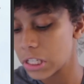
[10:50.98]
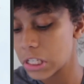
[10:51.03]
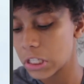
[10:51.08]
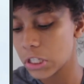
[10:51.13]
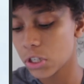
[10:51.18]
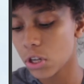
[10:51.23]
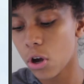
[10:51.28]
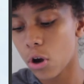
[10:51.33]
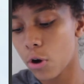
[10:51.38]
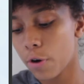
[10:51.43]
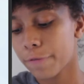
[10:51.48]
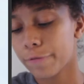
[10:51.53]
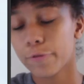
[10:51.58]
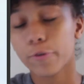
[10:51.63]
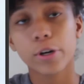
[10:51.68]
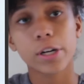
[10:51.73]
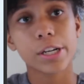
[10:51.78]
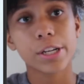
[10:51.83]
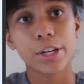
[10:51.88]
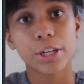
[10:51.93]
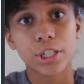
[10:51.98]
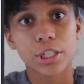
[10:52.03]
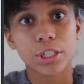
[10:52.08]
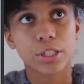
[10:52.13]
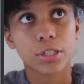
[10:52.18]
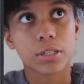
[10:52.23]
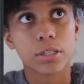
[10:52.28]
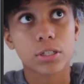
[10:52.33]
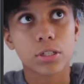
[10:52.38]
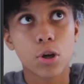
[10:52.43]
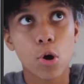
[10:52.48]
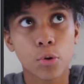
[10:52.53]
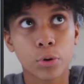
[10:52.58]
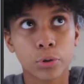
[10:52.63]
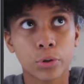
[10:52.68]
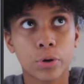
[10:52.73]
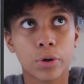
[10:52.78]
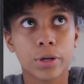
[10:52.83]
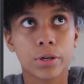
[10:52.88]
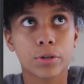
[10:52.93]
So for your
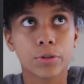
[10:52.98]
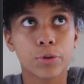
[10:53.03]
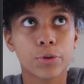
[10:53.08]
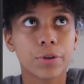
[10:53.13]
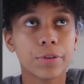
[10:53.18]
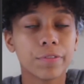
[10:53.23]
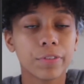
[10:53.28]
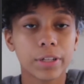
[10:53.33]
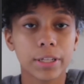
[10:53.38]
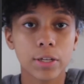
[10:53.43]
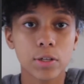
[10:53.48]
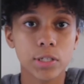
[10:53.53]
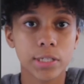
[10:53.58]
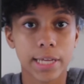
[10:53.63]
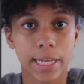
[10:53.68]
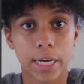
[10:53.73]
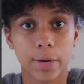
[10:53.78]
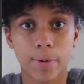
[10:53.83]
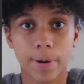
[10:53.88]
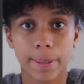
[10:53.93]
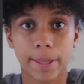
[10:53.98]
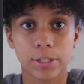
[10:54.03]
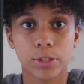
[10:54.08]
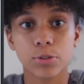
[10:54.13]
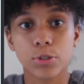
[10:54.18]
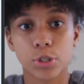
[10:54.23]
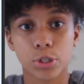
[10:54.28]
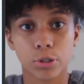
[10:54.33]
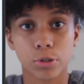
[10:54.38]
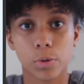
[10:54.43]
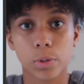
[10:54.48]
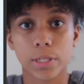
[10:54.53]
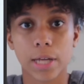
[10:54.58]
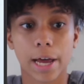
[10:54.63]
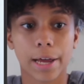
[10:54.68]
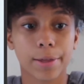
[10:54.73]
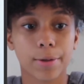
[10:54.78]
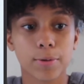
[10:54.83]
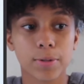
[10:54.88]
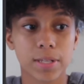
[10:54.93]
coconut oil, you can really use it any way that you choose.
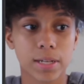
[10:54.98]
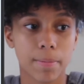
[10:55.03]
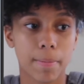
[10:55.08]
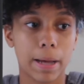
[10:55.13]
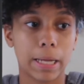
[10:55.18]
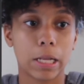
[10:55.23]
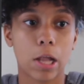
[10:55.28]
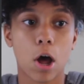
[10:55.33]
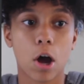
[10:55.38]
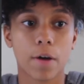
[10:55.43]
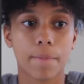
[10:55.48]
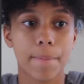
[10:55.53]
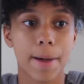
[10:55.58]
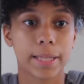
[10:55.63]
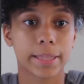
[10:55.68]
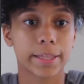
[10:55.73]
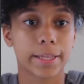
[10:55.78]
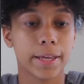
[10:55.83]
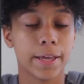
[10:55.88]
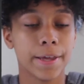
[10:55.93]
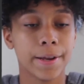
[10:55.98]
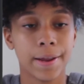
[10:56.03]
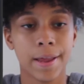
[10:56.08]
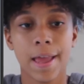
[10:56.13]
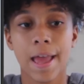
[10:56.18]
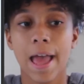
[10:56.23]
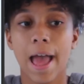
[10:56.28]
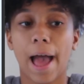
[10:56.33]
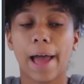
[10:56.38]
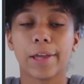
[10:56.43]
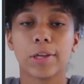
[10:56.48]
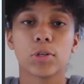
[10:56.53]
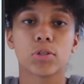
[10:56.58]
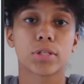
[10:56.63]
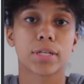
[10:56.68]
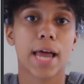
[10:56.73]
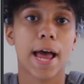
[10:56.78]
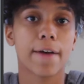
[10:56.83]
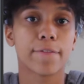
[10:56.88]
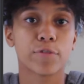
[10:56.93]
I use it in my lock method. I
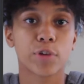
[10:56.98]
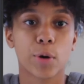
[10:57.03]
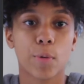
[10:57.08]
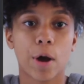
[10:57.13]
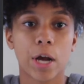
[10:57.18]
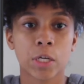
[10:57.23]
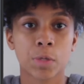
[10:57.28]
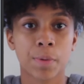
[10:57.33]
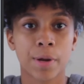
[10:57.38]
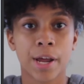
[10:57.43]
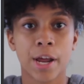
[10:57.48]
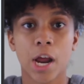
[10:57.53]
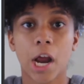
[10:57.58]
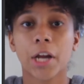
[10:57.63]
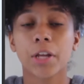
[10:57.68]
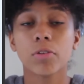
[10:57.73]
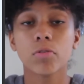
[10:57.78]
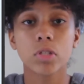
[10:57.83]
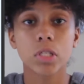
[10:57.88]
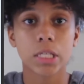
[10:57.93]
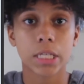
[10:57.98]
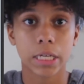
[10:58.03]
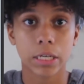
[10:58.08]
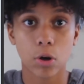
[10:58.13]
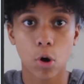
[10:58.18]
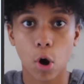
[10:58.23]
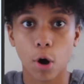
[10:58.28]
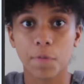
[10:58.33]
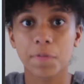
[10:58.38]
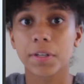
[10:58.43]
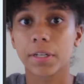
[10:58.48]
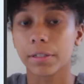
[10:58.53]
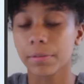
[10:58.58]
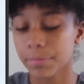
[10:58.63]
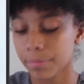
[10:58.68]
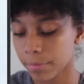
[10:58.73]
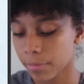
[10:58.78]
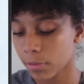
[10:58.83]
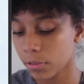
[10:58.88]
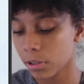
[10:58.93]
use it after I wash my hair. I use it often.
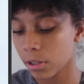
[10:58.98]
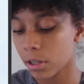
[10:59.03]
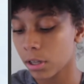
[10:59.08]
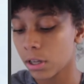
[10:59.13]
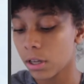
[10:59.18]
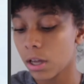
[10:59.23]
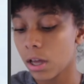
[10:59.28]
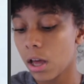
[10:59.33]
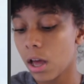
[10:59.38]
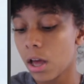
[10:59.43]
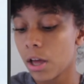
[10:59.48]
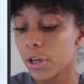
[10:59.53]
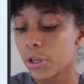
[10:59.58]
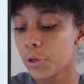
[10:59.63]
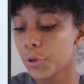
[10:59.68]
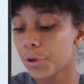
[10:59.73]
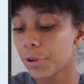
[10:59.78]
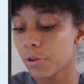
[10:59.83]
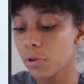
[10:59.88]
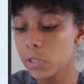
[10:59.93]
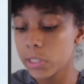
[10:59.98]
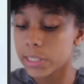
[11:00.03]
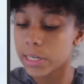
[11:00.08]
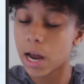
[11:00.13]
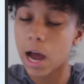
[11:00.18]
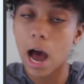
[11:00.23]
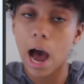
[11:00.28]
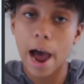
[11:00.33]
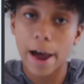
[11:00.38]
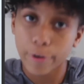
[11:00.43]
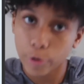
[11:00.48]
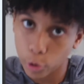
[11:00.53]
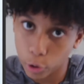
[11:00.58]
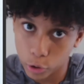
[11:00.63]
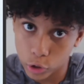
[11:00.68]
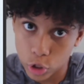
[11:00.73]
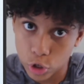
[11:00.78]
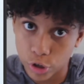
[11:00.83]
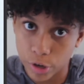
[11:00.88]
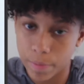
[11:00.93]
You can use it in a hot
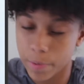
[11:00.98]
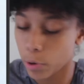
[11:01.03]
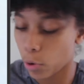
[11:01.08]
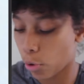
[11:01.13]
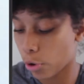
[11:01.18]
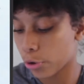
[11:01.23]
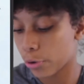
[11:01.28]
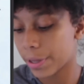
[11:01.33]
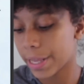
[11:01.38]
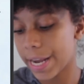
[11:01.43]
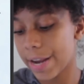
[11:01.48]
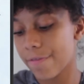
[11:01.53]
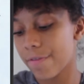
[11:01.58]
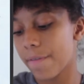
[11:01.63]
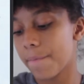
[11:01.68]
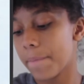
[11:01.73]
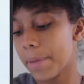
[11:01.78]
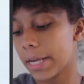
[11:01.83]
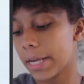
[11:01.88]
oil treatment, or you can even